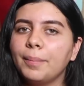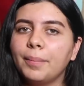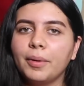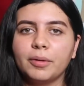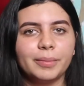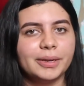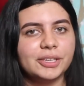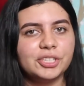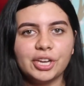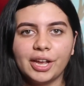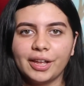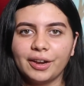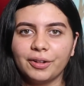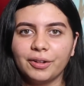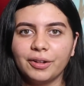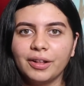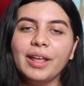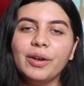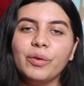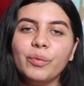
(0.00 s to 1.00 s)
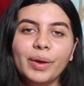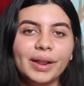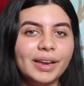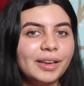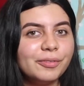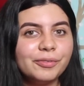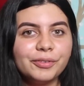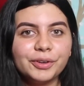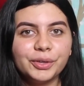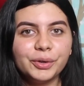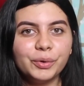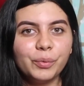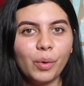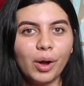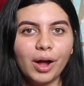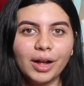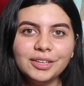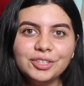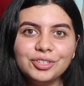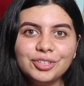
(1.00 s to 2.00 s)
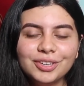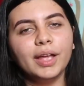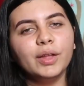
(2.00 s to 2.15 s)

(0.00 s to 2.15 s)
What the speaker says: up on my channel and ready for you to watch.